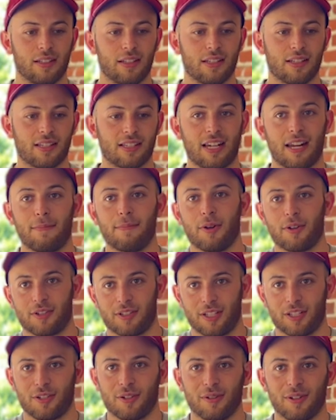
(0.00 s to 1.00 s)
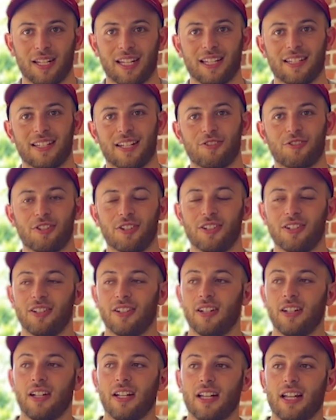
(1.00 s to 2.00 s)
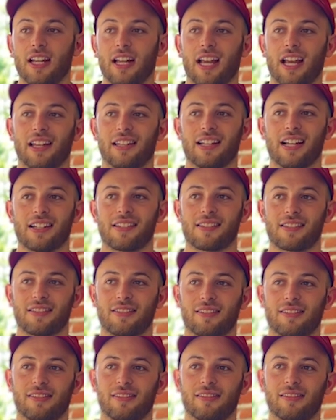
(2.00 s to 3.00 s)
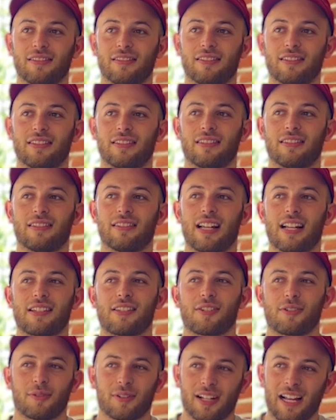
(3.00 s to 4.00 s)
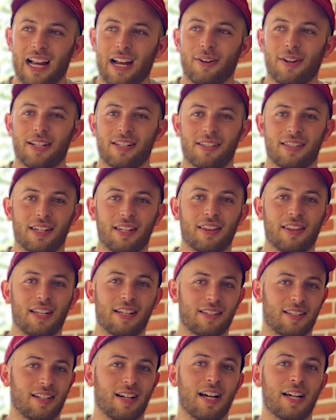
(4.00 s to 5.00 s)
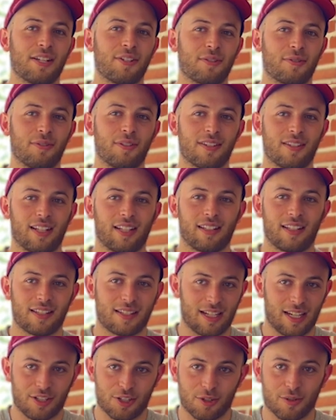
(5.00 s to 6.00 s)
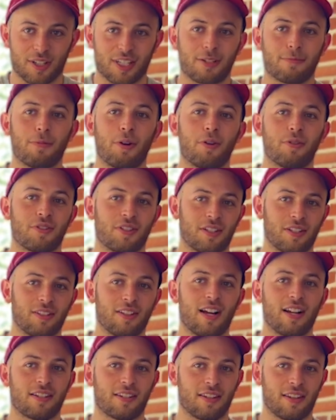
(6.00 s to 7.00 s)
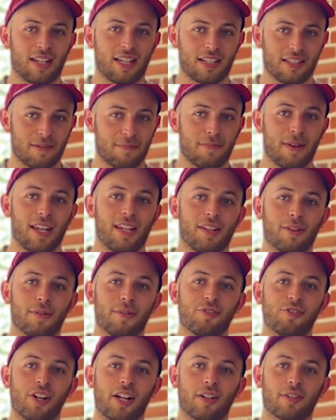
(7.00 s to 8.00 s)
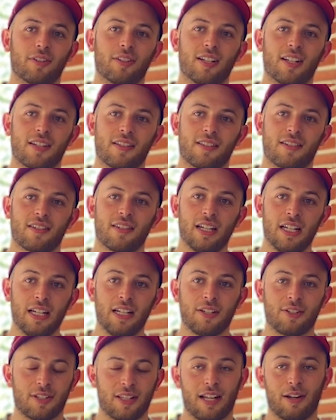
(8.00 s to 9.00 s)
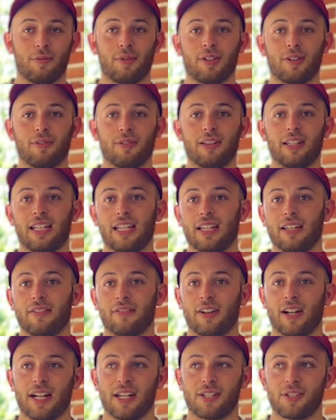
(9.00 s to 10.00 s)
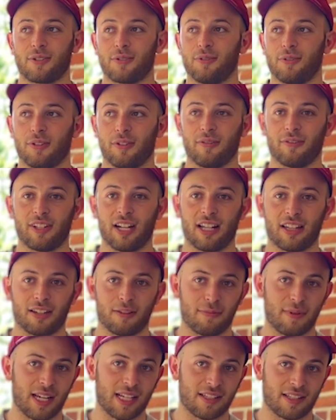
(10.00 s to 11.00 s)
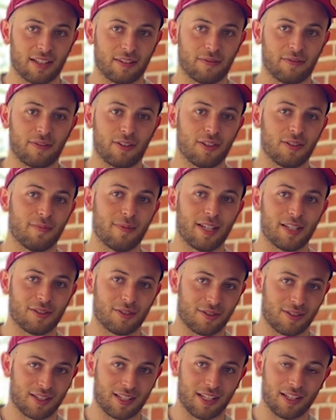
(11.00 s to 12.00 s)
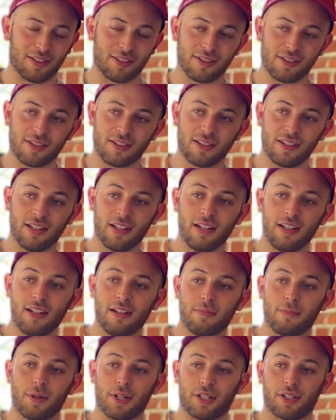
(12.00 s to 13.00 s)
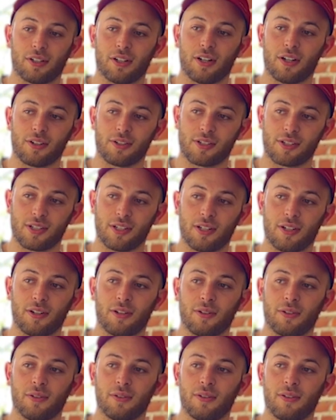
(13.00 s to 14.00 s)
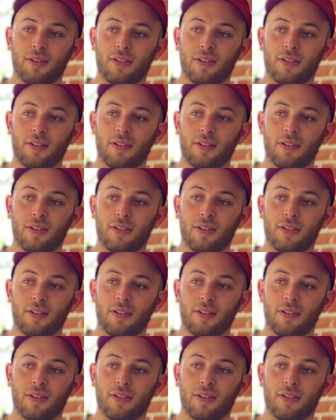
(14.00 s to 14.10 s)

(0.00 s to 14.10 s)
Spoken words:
stay mostly 2D and digital. And that's sort of how I see things in high school, is like, let's get you exposed to lots of things and make you a generalist, so that when you leave high school, you've got the basic fundamental skills, but you're also